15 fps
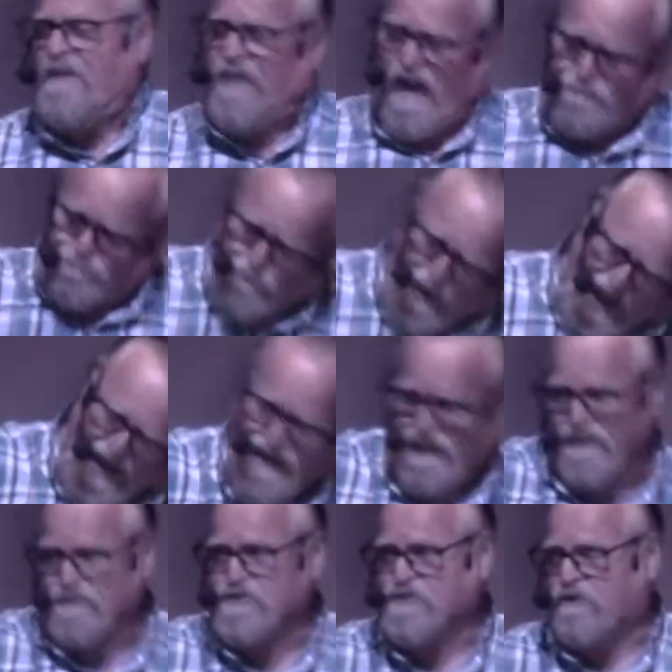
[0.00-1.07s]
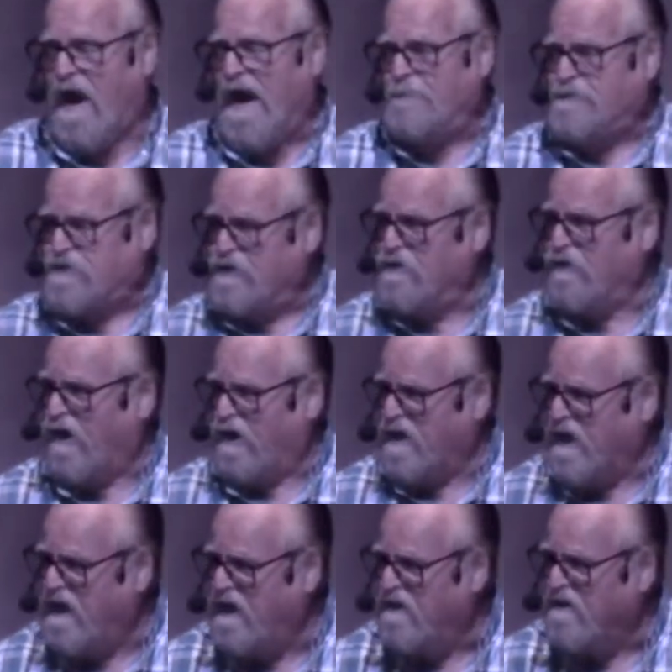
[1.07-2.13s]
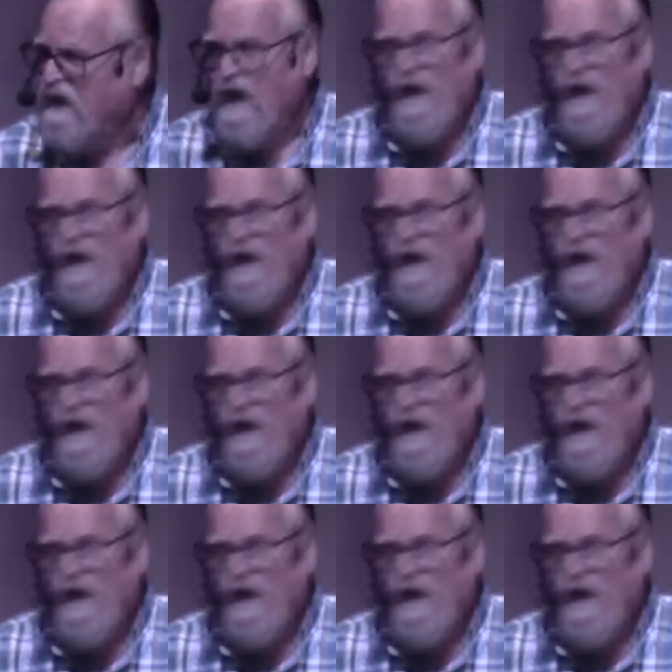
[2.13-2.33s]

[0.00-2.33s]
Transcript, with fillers: that by His stripes you are healed.